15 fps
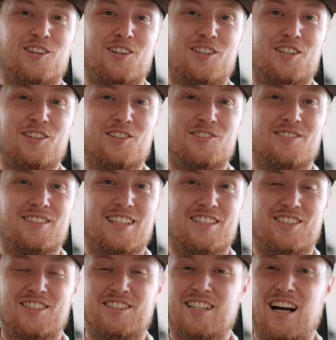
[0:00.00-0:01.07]
ado, let's
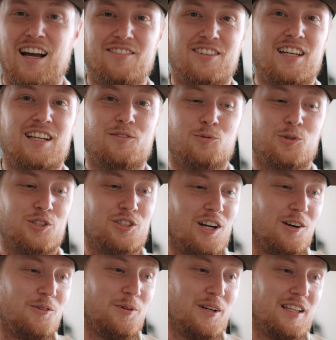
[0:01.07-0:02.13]
just dive in. We'll
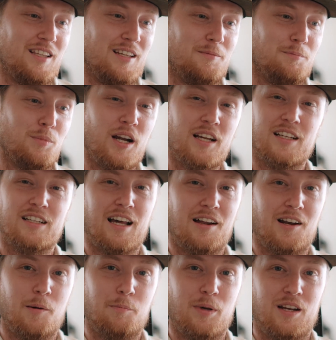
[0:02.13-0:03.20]
start with breaking
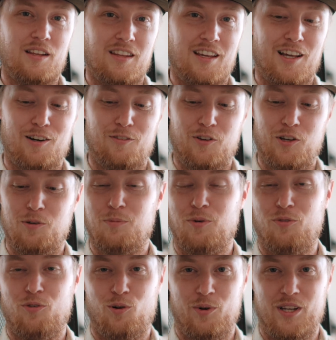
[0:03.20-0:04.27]
down a bit of the interview
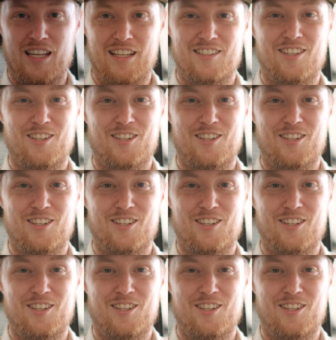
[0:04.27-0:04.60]
before we get to